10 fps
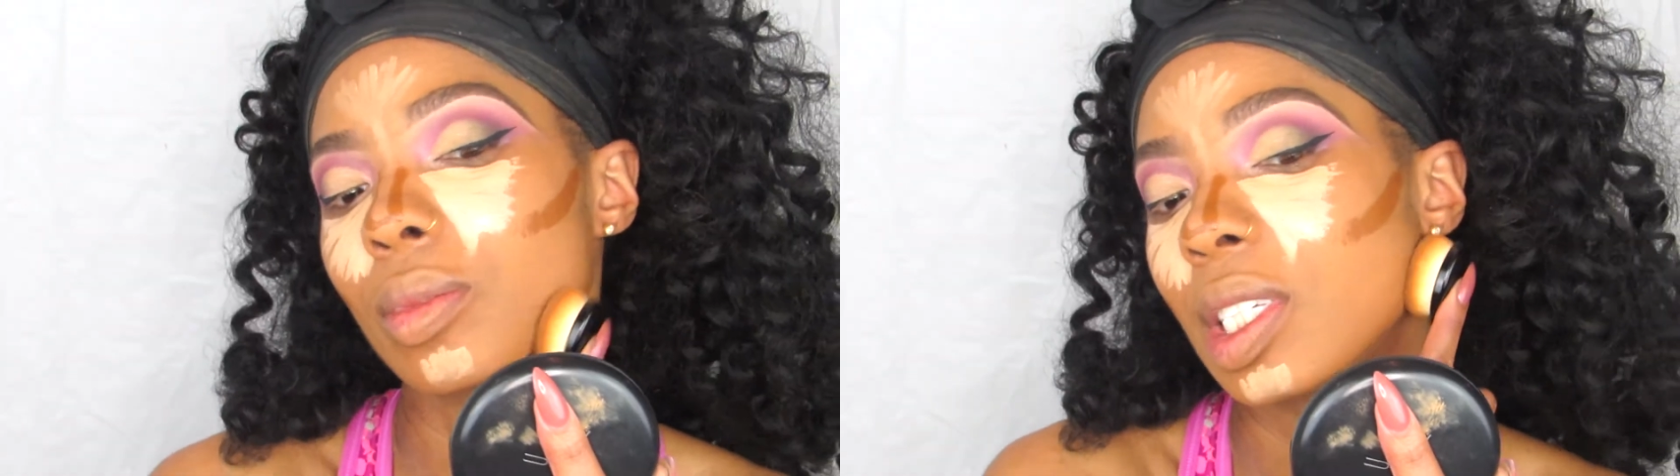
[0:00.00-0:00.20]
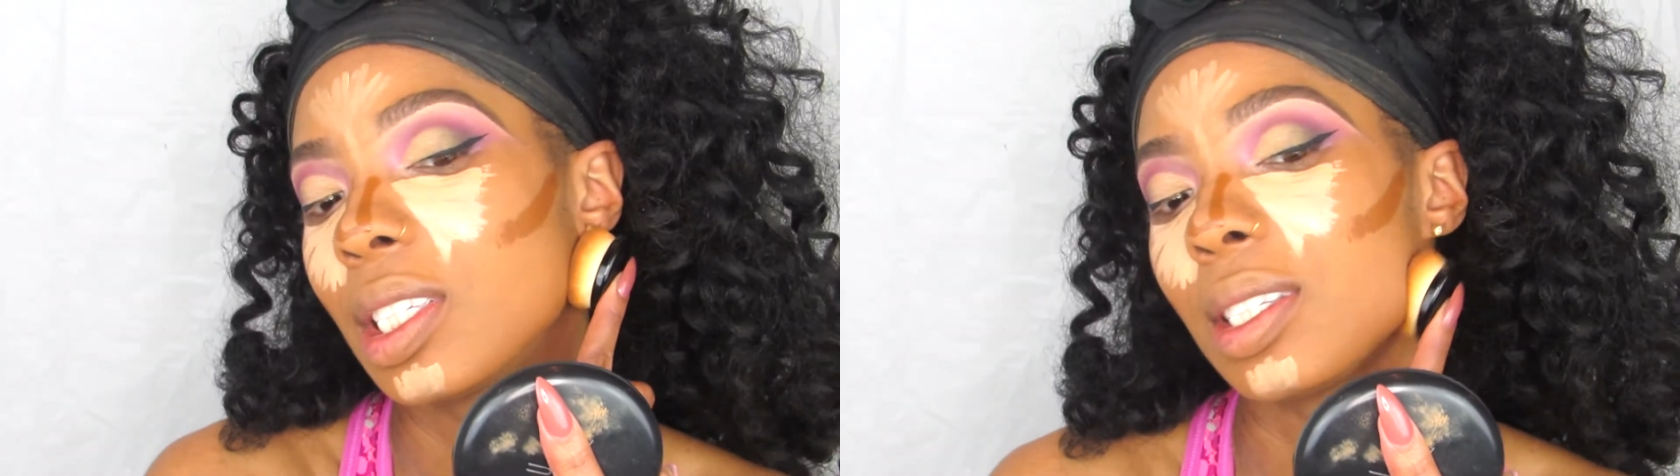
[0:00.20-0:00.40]

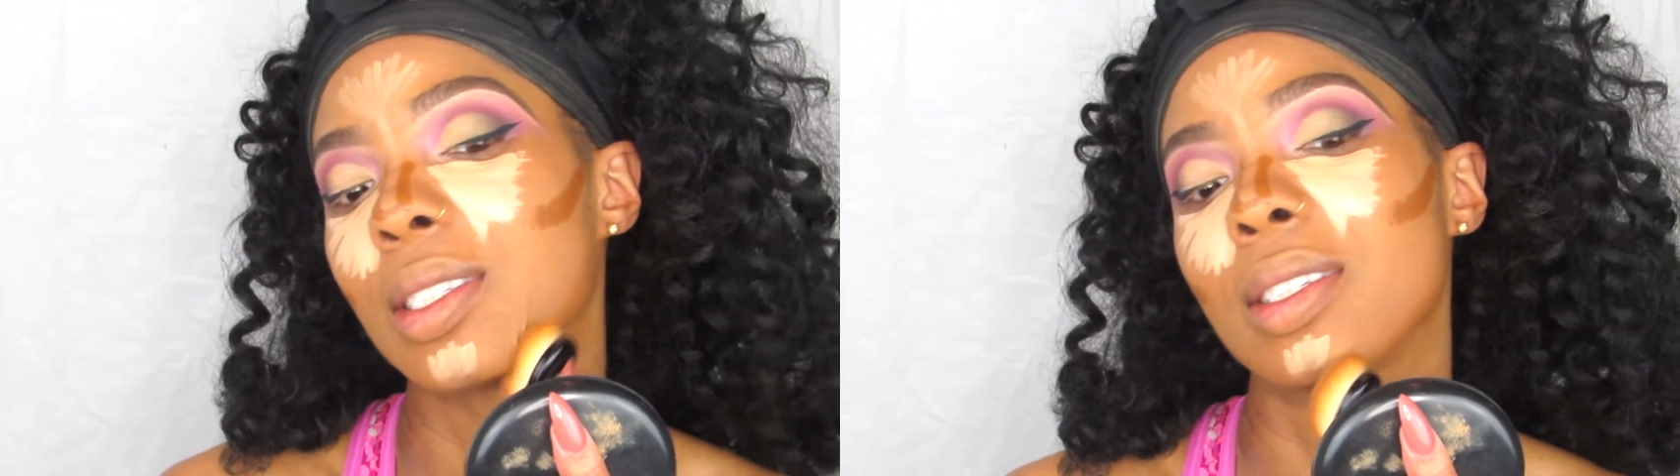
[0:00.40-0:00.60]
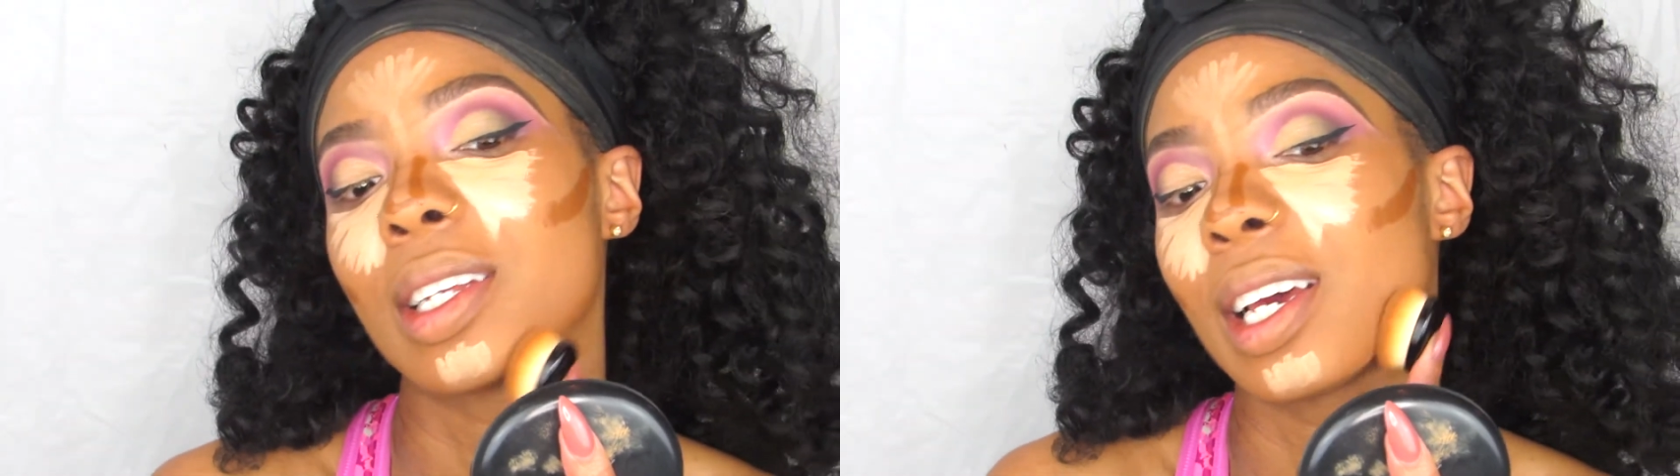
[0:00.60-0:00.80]
This is
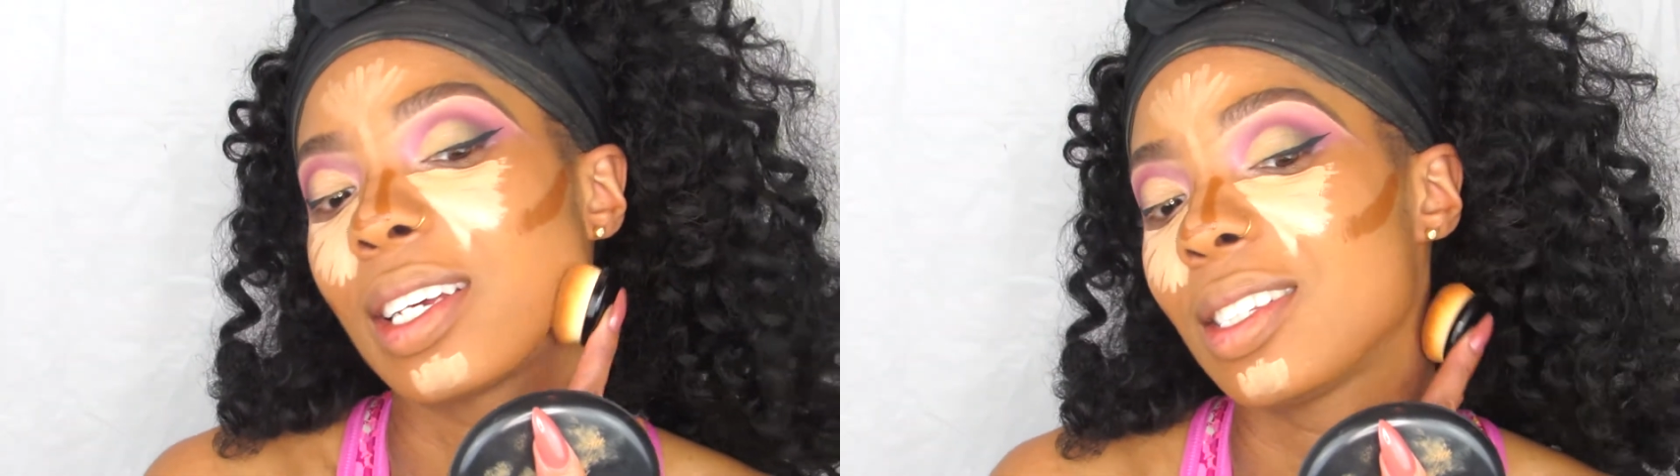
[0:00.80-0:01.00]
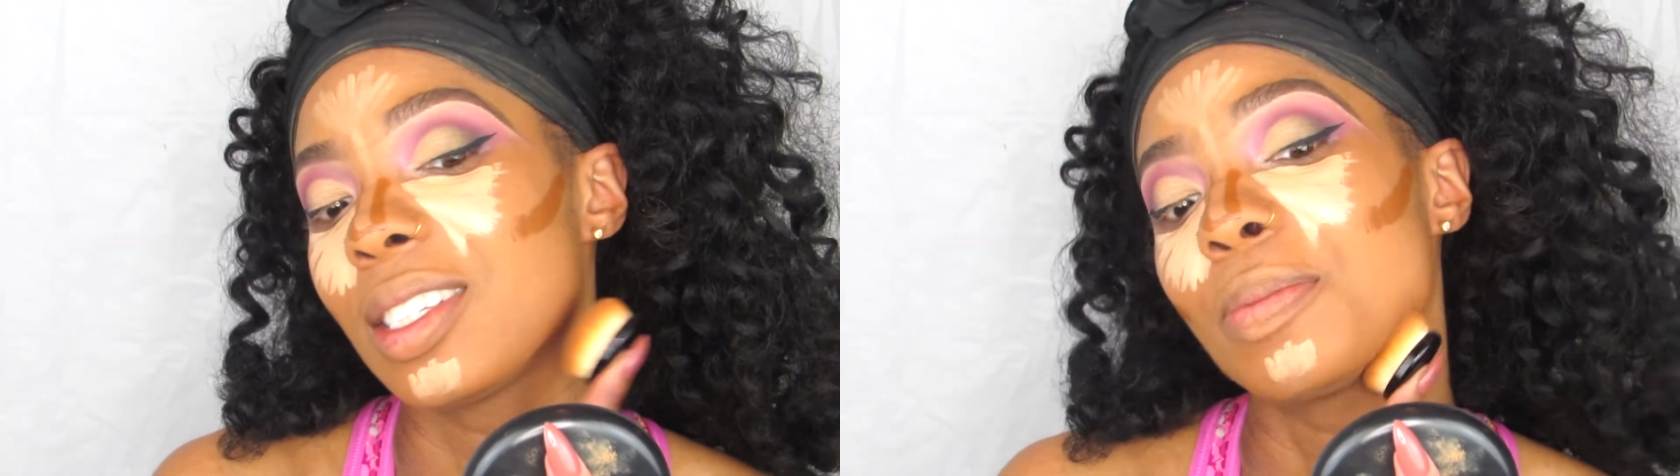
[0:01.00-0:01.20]

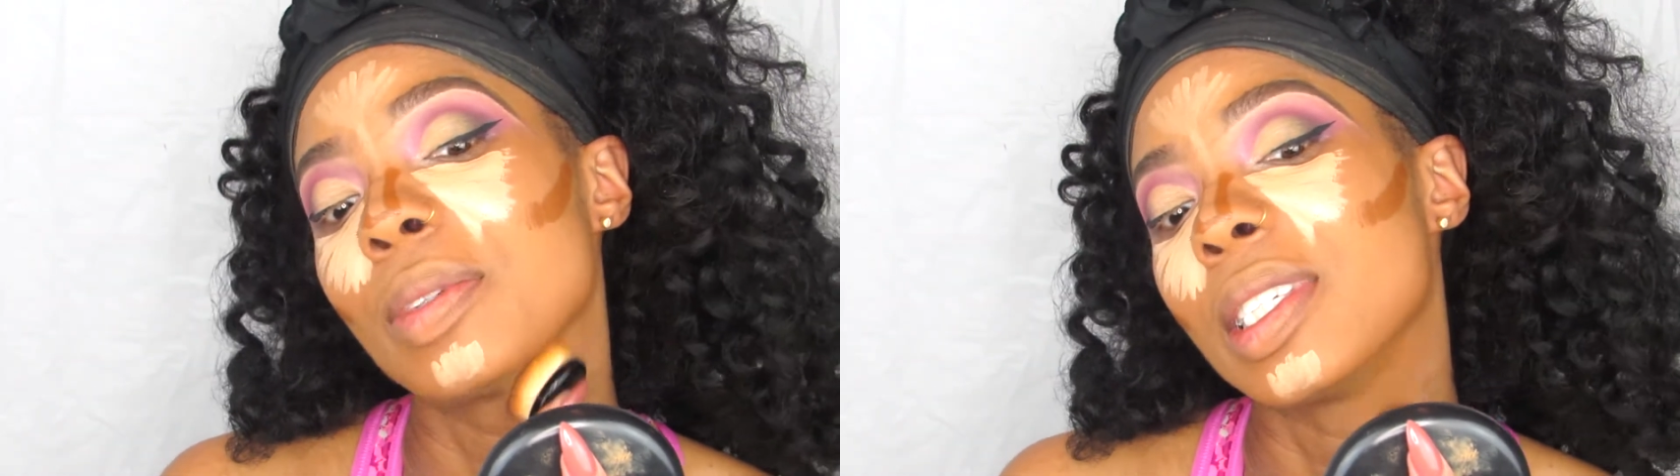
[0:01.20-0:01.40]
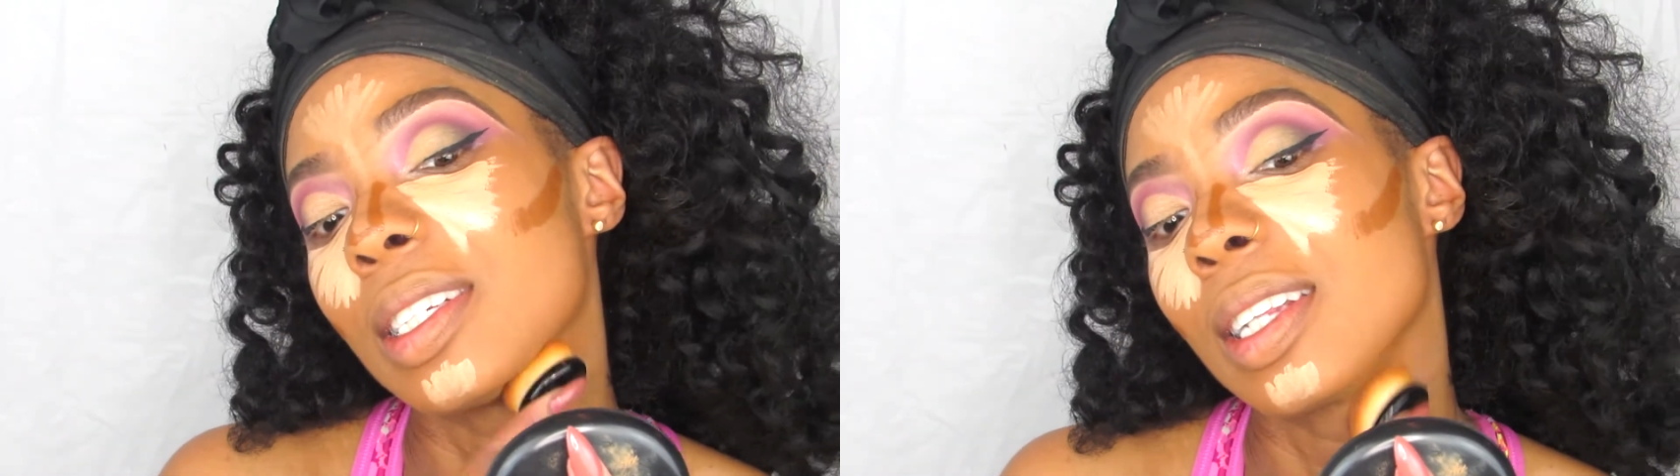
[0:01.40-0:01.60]
nice. This
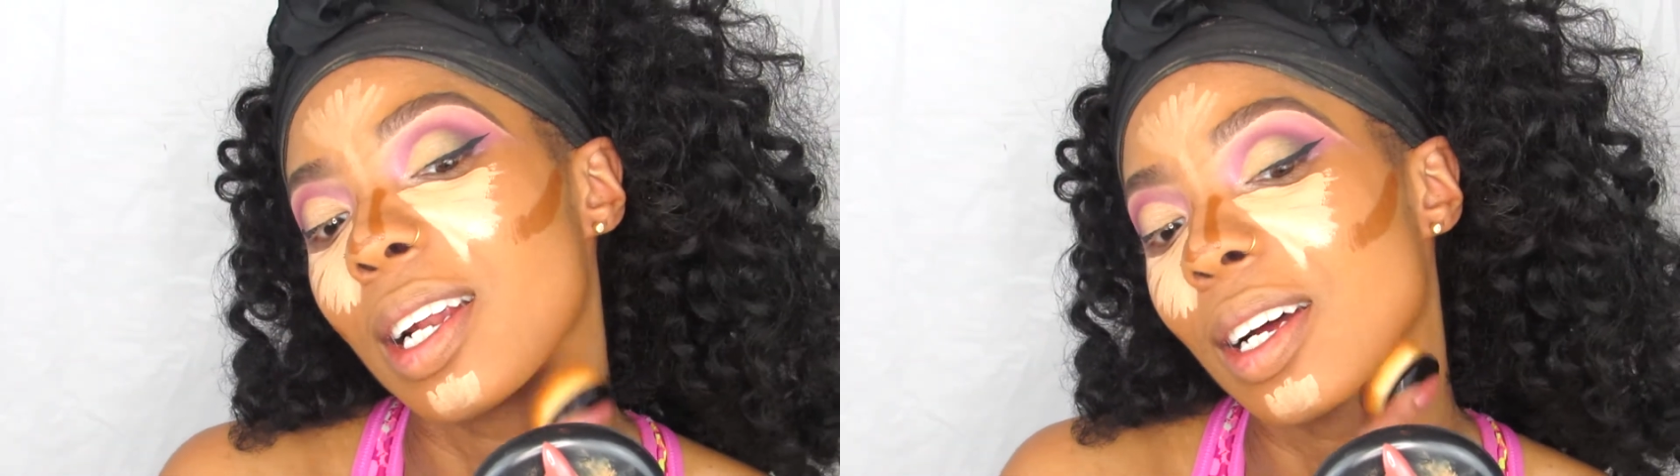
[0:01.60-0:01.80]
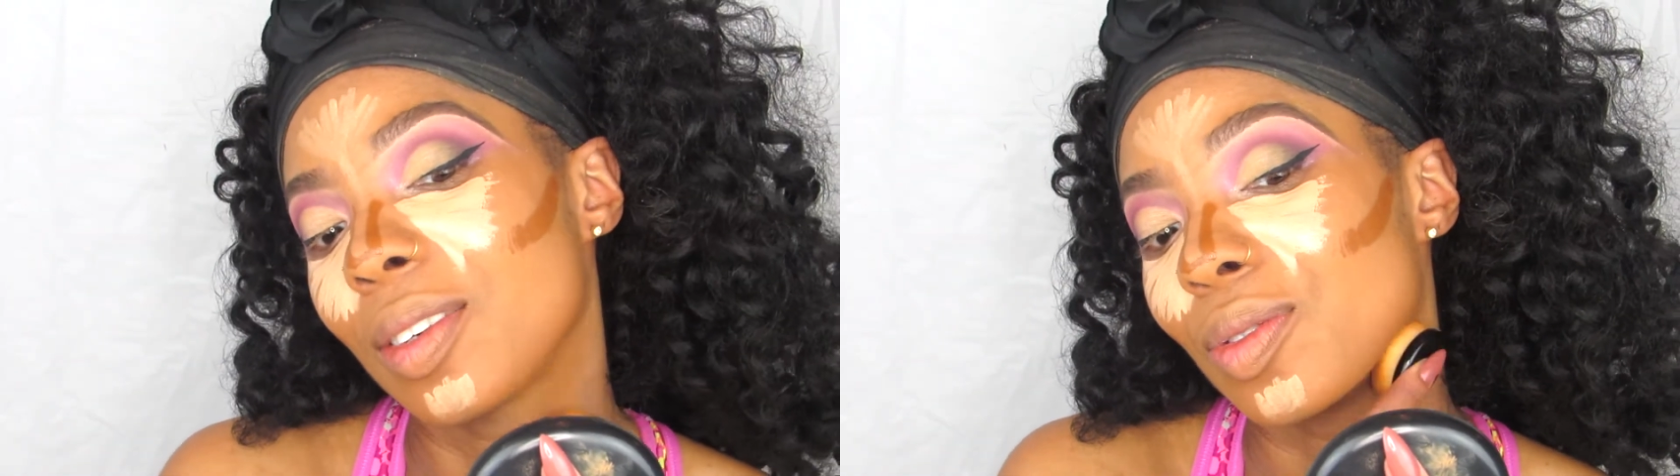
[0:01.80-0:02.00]
blended that
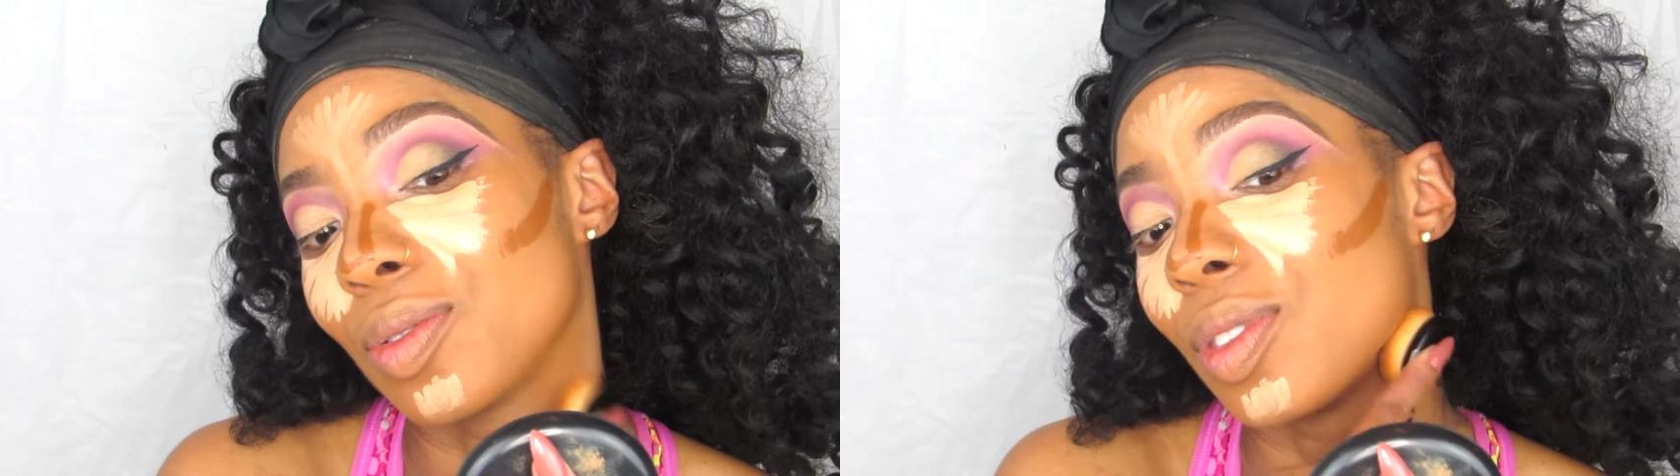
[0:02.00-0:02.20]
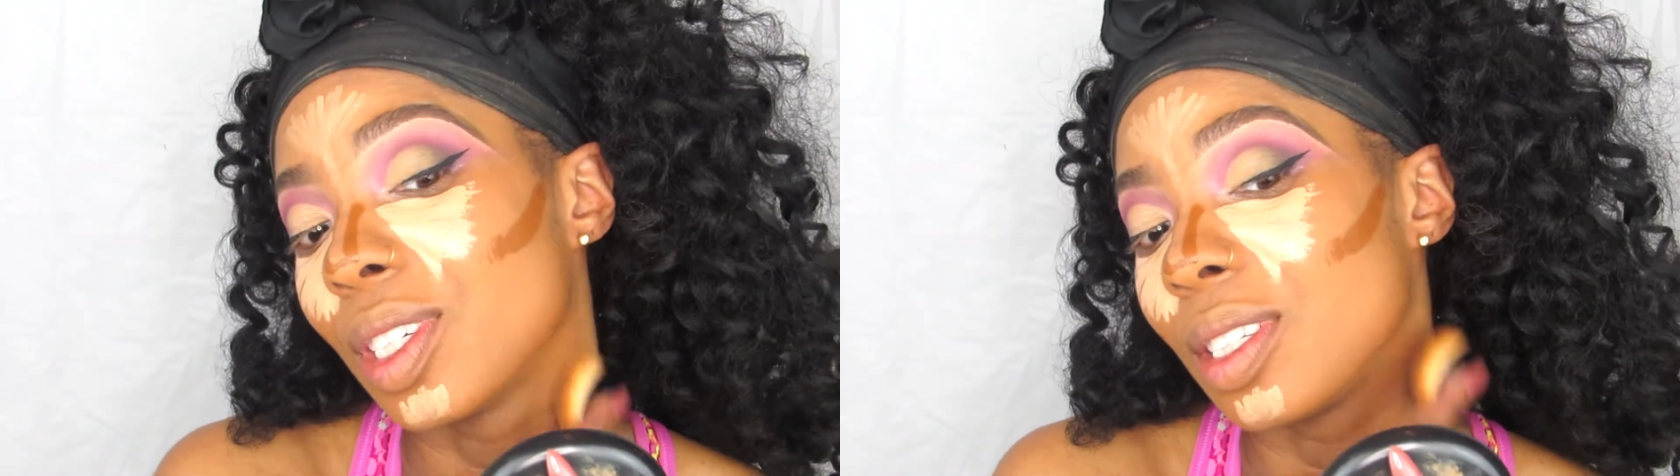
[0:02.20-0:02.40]

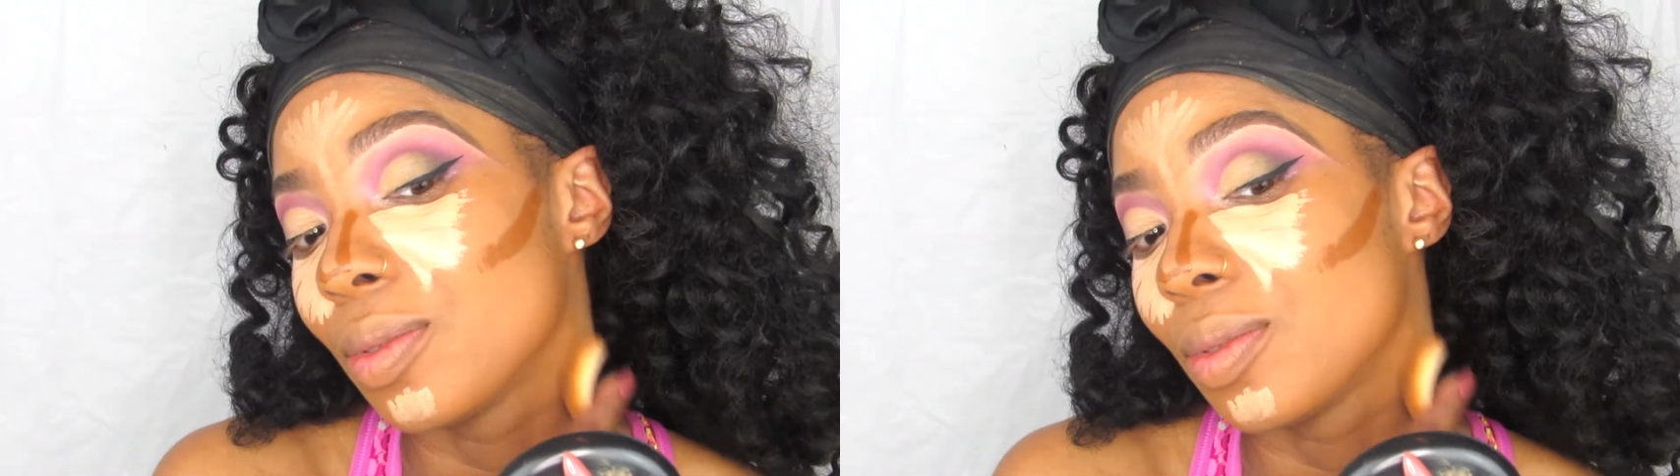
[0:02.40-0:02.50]
out really,